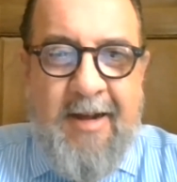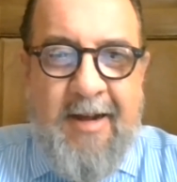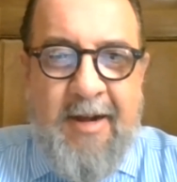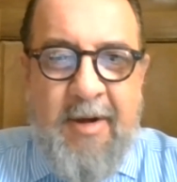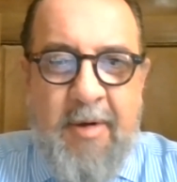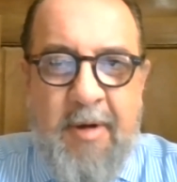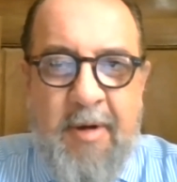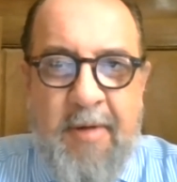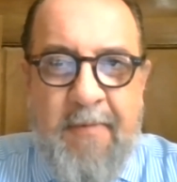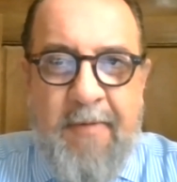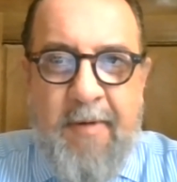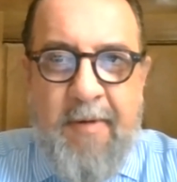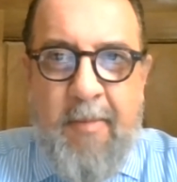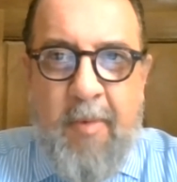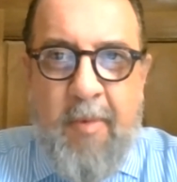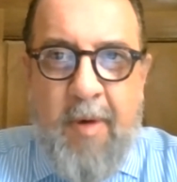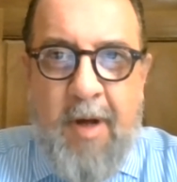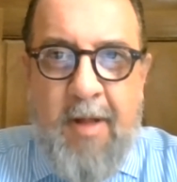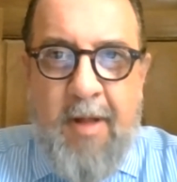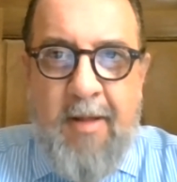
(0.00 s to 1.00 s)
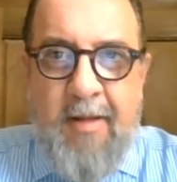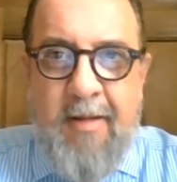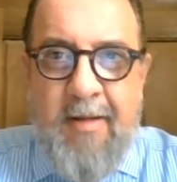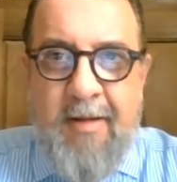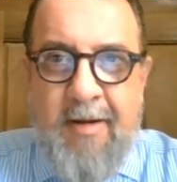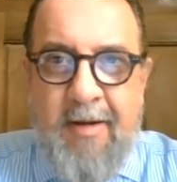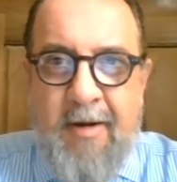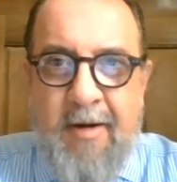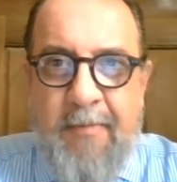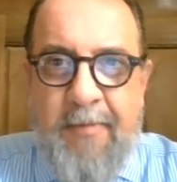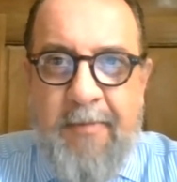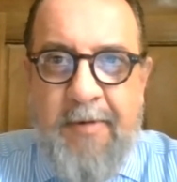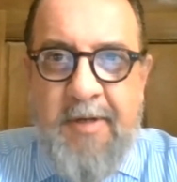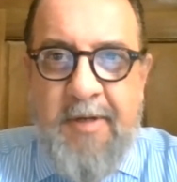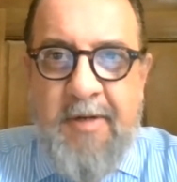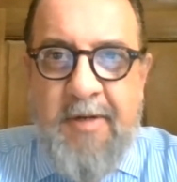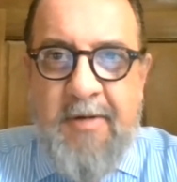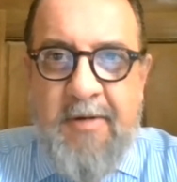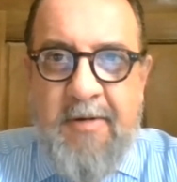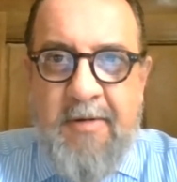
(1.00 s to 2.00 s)
going from one
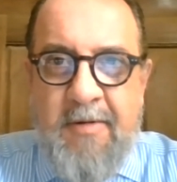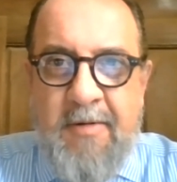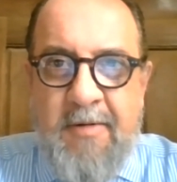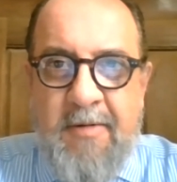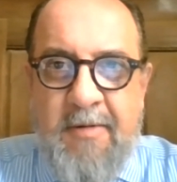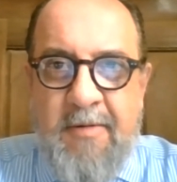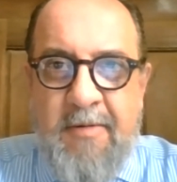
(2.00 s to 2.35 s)
conference call